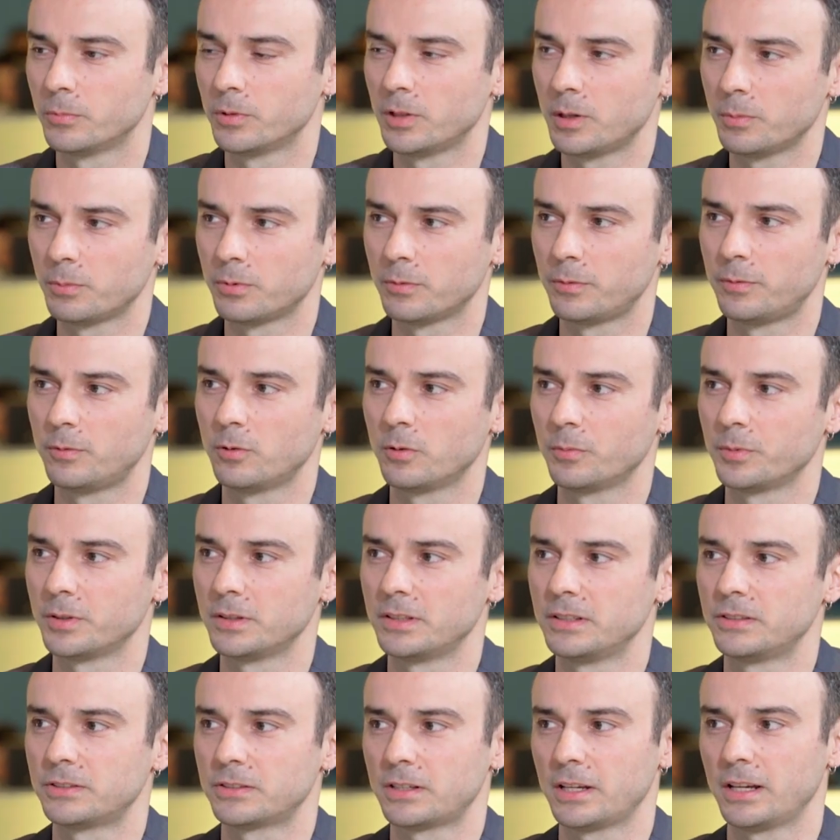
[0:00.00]
when they're performing
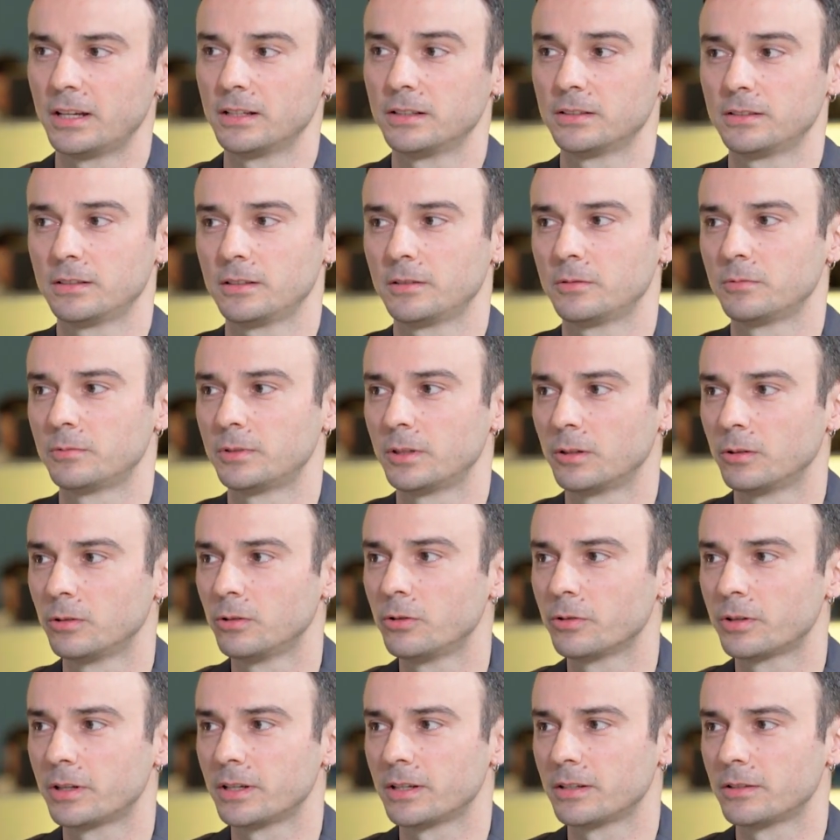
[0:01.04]
these scans, they're, they're
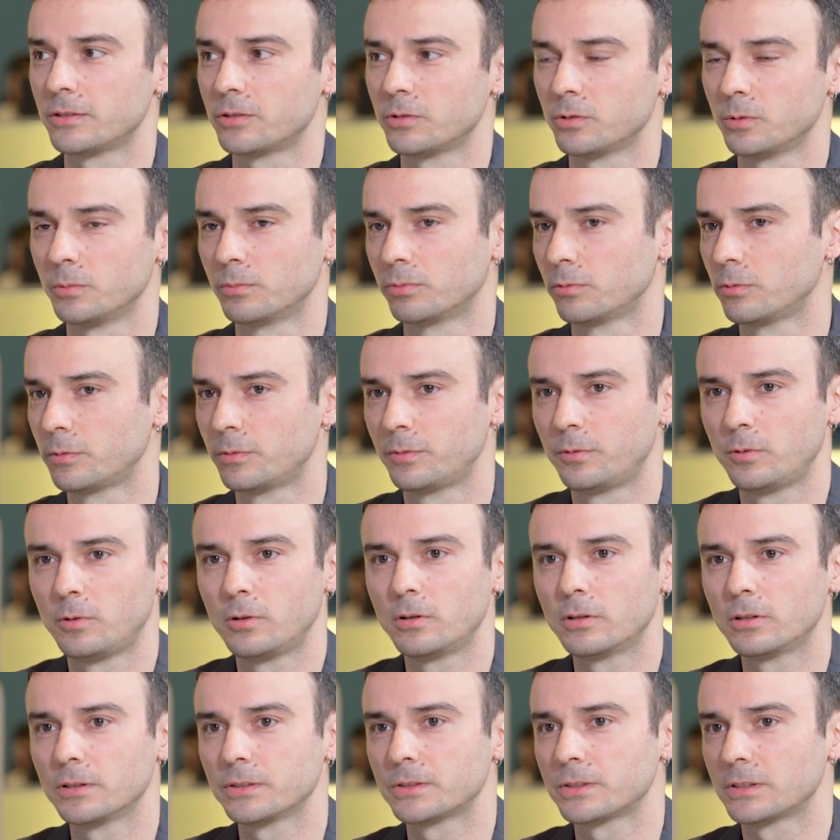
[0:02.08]
looking to brute
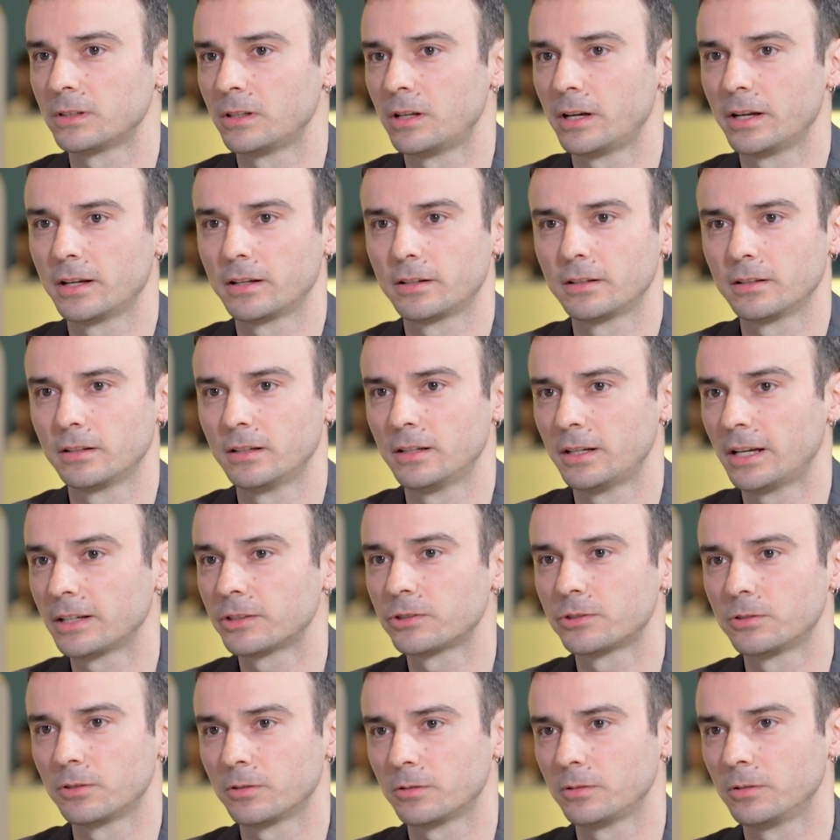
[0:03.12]
force like an
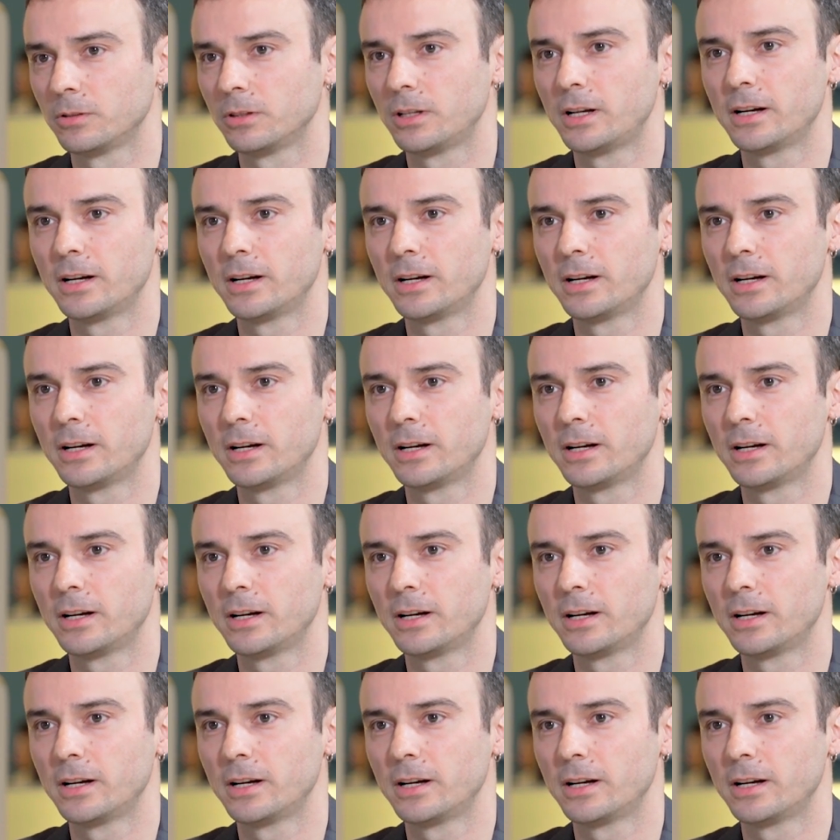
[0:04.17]
external